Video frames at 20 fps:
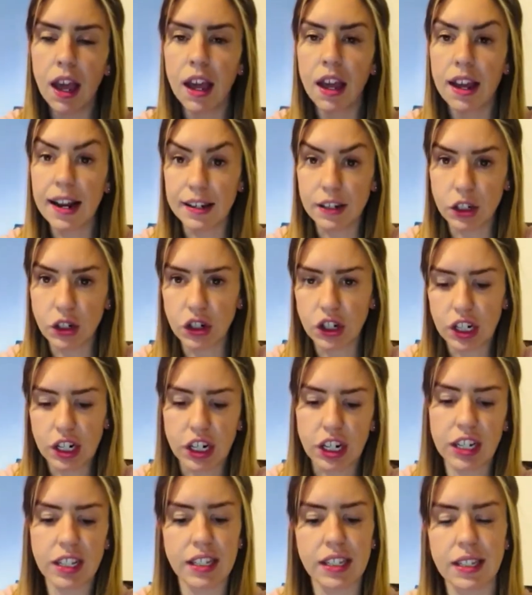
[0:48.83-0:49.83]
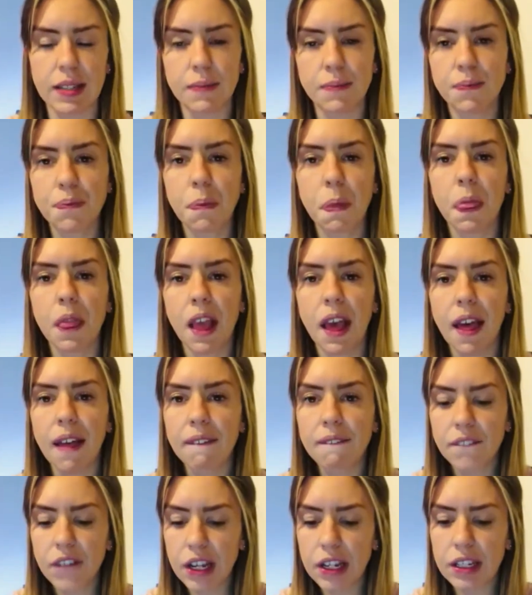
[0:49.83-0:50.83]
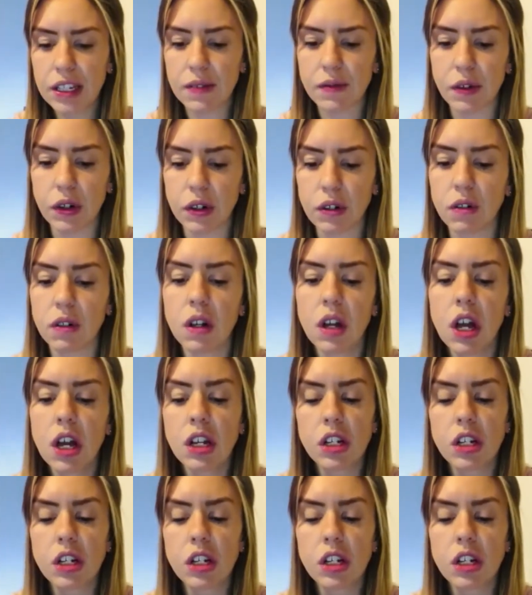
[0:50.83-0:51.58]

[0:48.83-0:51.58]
Instructions First of all,